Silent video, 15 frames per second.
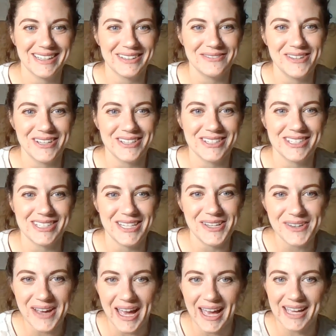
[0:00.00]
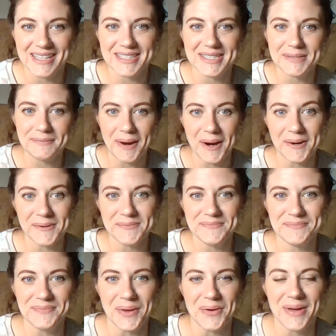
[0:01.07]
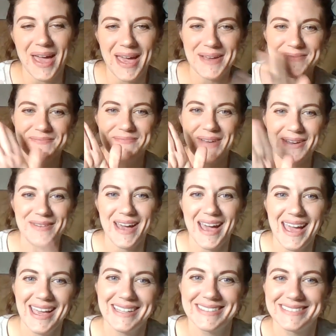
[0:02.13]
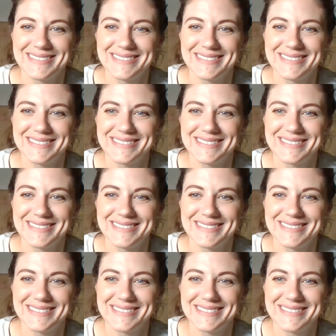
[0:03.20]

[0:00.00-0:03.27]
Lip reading: we'll see you guys tomorrow. Okay, bye-bye.